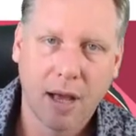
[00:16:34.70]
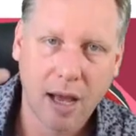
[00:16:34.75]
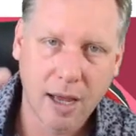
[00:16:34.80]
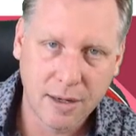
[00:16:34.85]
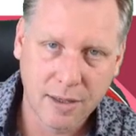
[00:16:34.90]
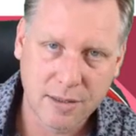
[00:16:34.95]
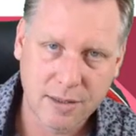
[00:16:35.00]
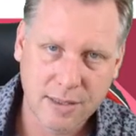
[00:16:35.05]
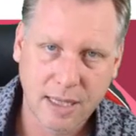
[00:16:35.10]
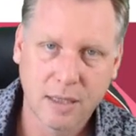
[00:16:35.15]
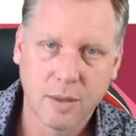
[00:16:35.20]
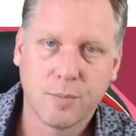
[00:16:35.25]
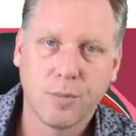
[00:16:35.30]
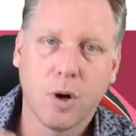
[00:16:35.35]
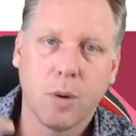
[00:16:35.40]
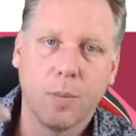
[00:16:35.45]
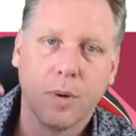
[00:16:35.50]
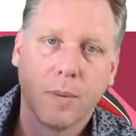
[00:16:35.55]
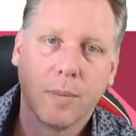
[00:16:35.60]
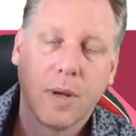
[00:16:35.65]
understand the
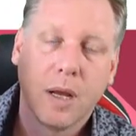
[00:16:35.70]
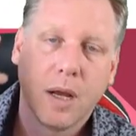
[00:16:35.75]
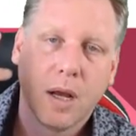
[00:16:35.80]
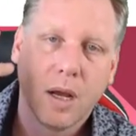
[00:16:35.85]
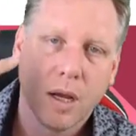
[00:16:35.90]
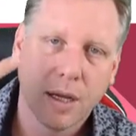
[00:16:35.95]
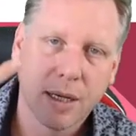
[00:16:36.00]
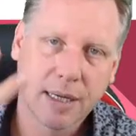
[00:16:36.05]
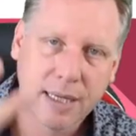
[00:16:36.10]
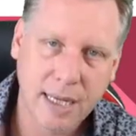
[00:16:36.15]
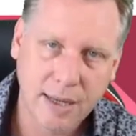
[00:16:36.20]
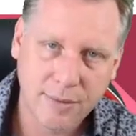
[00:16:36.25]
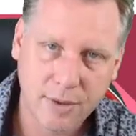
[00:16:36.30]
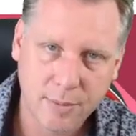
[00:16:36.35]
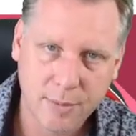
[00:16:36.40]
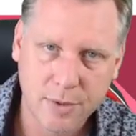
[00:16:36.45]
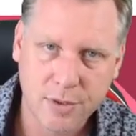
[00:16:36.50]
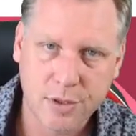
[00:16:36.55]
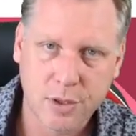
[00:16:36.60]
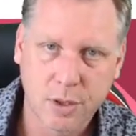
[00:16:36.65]
problem, give
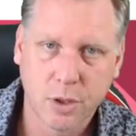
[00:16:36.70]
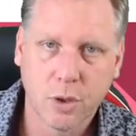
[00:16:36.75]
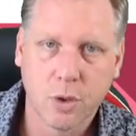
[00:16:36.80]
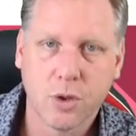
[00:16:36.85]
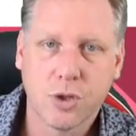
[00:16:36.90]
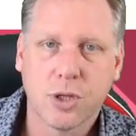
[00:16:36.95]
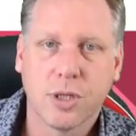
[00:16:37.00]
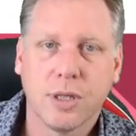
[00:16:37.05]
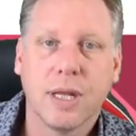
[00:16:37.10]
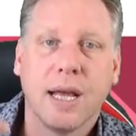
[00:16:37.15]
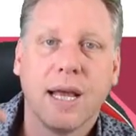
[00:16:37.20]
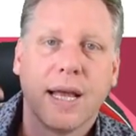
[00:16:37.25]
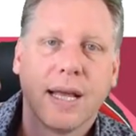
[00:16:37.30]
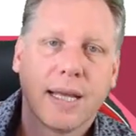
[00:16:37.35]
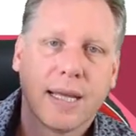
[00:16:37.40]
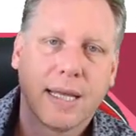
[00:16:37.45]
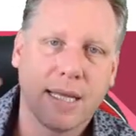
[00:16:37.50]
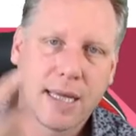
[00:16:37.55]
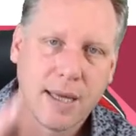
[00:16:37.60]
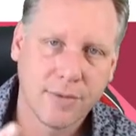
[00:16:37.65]
them the solution,
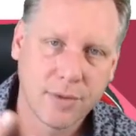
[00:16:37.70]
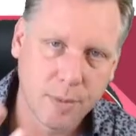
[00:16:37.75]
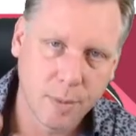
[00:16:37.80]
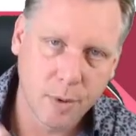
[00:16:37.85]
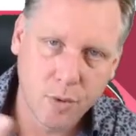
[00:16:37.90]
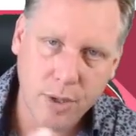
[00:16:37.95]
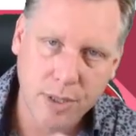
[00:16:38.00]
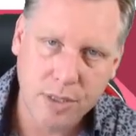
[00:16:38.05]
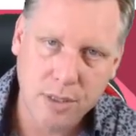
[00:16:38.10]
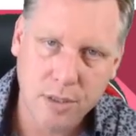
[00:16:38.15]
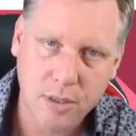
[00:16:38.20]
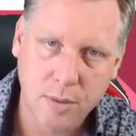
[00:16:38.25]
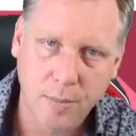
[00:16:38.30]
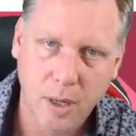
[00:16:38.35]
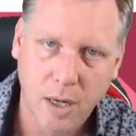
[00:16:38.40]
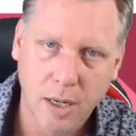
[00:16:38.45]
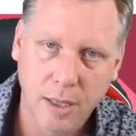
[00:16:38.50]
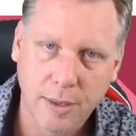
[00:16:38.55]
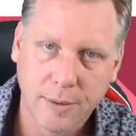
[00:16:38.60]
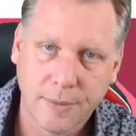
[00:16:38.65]
give them a reason to
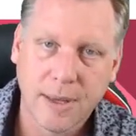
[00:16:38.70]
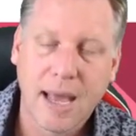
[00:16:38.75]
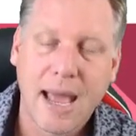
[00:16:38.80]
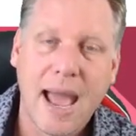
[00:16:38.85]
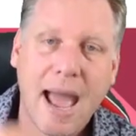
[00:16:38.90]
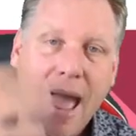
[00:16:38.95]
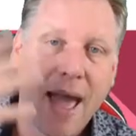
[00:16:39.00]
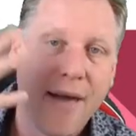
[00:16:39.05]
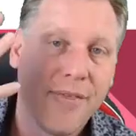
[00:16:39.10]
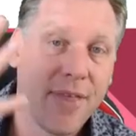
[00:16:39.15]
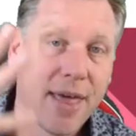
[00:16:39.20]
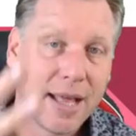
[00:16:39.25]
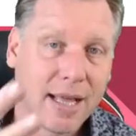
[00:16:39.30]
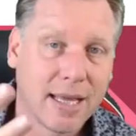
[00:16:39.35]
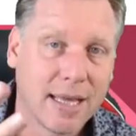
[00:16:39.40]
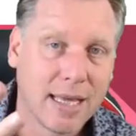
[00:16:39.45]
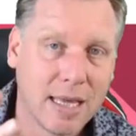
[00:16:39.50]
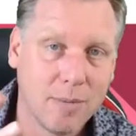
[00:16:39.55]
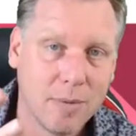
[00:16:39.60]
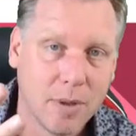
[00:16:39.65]
buy, and
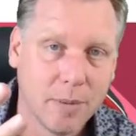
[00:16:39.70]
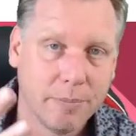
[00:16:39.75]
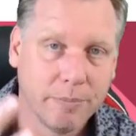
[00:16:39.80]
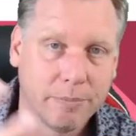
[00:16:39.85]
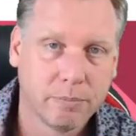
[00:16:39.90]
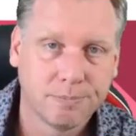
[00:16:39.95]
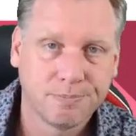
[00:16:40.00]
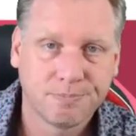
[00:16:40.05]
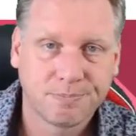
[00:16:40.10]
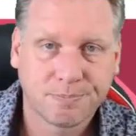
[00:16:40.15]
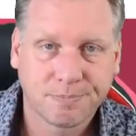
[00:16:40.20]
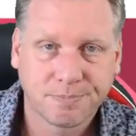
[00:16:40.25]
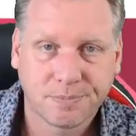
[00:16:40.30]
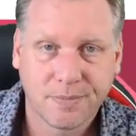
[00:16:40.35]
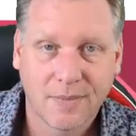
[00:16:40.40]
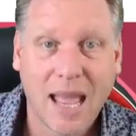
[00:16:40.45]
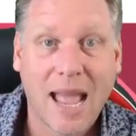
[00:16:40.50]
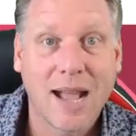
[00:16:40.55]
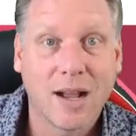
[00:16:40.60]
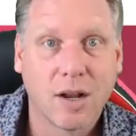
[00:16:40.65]
then keep them
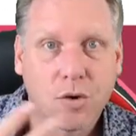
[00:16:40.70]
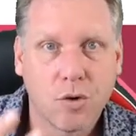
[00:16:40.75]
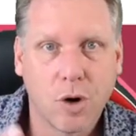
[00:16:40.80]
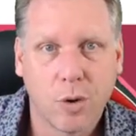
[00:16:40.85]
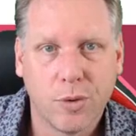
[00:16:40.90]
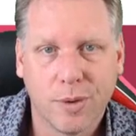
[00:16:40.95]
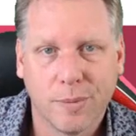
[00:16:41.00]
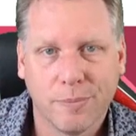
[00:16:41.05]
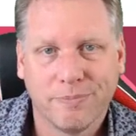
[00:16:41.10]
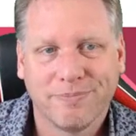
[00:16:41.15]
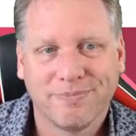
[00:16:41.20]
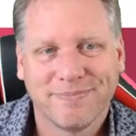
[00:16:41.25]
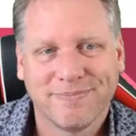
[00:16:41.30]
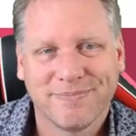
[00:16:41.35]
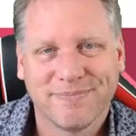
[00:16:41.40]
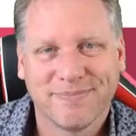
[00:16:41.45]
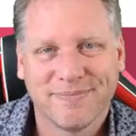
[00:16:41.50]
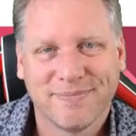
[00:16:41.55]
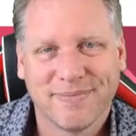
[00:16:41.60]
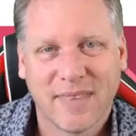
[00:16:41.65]
and grow them.
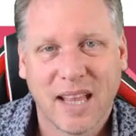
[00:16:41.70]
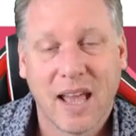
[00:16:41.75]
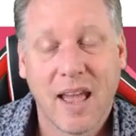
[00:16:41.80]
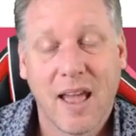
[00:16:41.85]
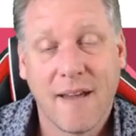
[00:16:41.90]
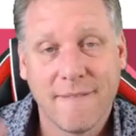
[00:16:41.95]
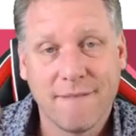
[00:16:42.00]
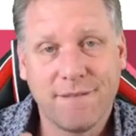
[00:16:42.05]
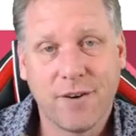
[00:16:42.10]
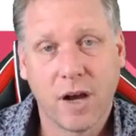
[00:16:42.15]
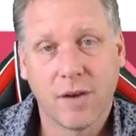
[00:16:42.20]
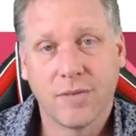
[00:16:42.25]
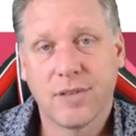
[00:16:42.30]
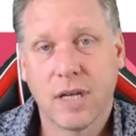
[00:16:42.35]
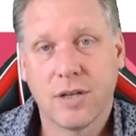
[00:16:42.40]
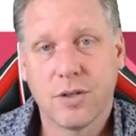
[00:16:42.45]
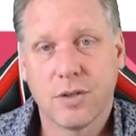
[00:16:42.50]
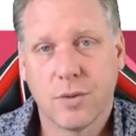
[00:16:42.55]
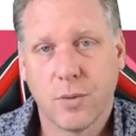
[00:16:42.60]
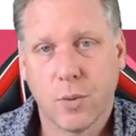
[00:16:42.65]
5
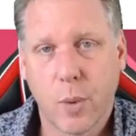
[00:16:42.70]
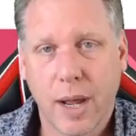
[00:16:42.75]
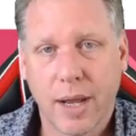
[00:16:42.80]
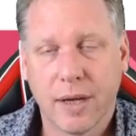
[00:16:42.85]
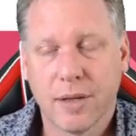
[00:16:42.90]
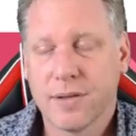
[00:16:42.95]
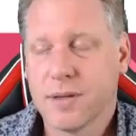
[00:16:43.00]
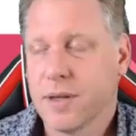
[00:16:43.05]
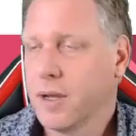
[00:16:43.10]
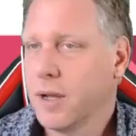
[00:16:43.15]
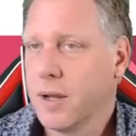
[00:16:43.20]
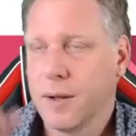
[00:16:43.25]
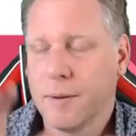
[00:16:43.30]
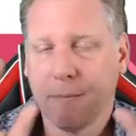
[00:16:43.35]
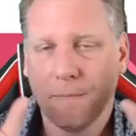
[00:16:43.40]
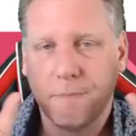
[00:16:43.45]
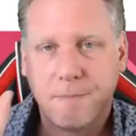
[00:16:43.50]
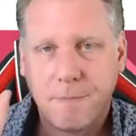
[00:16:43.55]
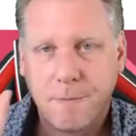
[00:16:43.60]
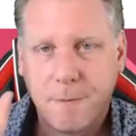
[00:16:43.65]
stages of awareness.
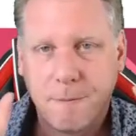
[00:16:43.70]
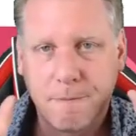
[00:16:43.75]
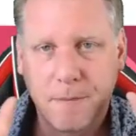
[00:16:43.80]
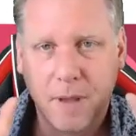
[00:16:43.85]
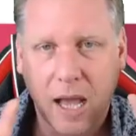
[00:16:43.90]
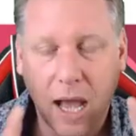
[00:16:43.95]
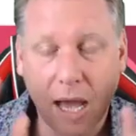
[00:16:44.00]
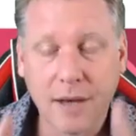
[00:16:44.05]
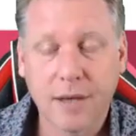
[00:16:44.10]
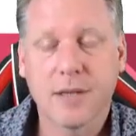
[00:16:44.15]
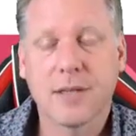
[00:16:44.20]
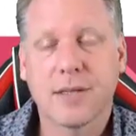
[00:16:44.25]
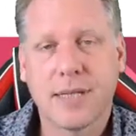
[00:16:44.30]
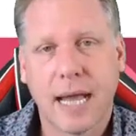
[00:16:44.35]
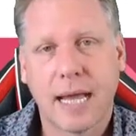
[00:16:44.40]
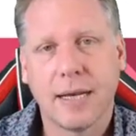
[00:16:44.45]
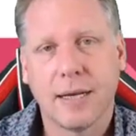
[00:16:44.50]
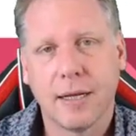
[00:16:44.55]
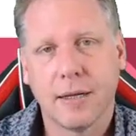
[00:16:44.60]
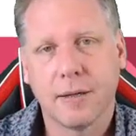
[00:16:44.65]

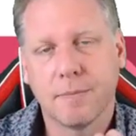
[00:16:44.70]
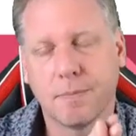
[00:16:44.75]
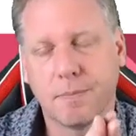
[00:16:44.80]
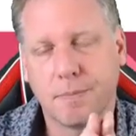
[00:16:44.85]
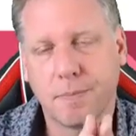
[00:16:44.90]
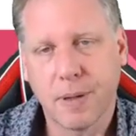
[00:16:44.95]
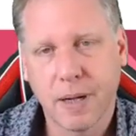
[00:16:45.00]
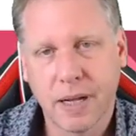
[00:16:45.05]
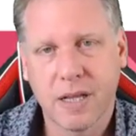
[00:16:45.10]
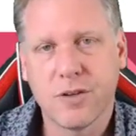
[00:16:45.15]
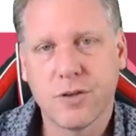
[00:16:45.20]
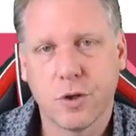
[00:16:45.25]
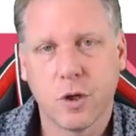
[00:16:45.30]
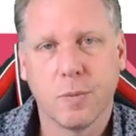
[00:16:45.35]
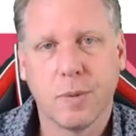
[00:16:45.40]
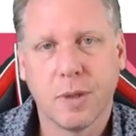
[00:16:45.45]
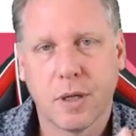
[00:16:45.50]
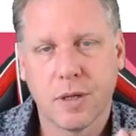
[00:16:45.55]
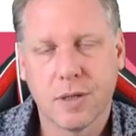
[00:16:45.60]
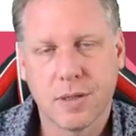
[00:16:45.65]
Understand it. Please
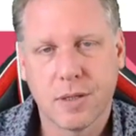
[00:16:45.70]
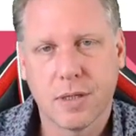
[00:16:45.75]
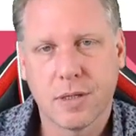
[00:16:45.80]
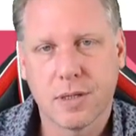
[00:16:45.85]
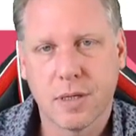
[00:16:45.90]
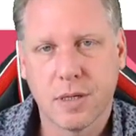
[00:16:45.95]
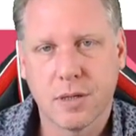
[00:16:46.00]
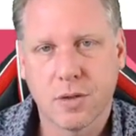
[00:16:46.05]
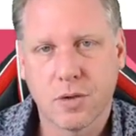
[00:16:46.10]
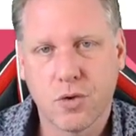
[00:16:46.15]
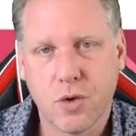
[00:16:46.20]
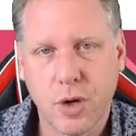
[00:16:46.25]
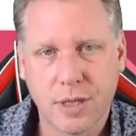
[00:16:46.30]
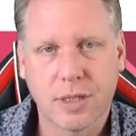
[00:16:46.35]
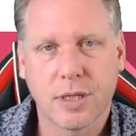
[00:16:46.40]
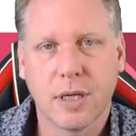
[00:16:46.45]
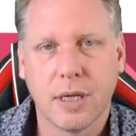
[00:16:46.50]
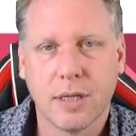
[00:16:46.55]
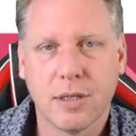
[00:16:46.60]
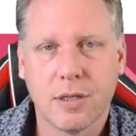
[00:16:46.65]
do, because this is
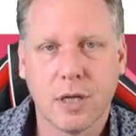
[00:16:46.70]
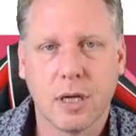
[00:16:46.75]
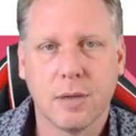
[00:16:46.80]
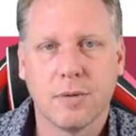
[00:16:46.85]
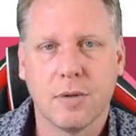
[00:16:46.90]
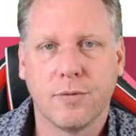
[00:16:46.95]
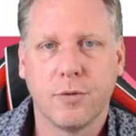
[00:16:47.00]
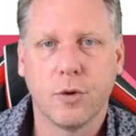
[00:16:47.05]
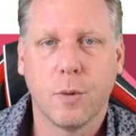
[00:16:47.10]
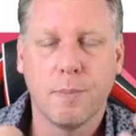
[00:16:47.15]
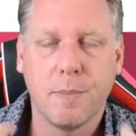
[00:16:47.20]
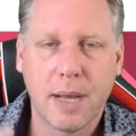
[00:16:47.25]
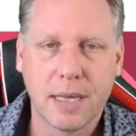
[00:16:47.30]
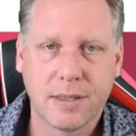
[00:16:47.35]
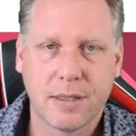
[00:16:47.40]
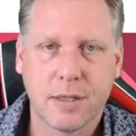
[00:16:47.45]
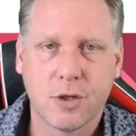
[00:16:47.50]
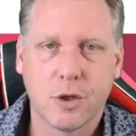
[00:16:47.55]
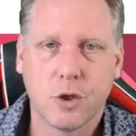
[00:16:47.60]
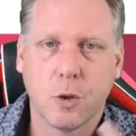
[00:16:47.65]
critical in terms of your
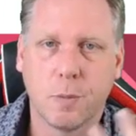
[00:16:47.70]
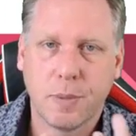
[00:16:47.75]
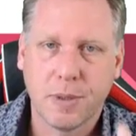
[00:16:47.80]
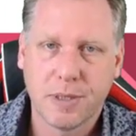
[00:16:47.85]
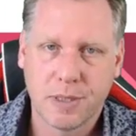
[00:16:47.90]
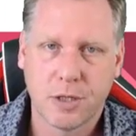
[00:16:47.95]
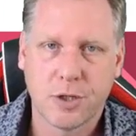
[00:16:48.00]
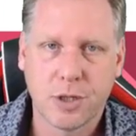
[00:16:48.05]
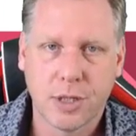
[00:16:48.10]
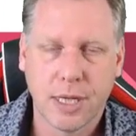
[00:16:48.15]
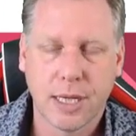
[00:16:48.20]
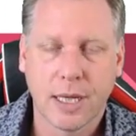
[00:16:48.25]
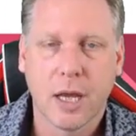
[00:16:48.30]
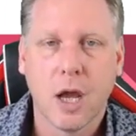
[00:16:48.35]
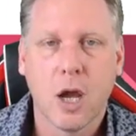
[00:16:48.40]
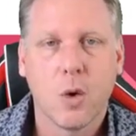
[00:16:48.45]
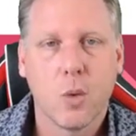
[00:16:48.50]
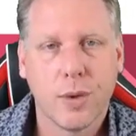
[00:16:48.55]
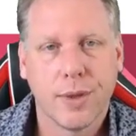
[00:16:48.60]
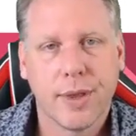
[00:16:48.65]
message and your positioning
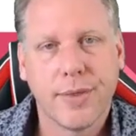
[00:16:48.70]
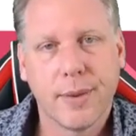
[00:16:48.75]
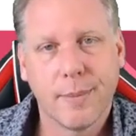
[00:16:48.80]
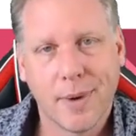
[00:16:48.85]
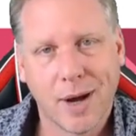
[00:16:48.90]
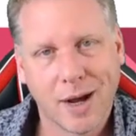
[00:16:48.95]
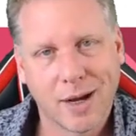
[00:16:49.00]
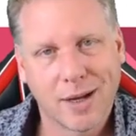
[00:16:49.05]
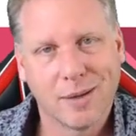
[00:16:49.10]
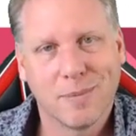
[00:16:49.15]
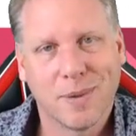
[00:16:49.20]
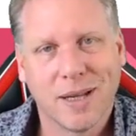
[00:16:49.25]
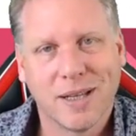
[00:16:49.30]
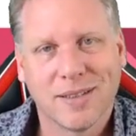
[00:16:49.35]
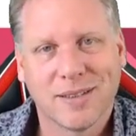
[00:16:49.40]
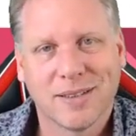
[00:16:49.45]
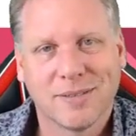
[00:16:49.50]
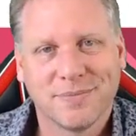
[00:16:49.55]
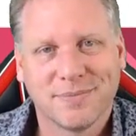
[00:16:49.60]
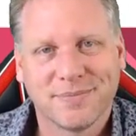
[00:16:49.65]
within the
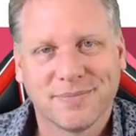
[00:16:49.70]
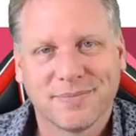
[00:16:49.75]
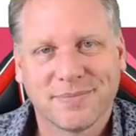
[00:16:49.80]
marketplace.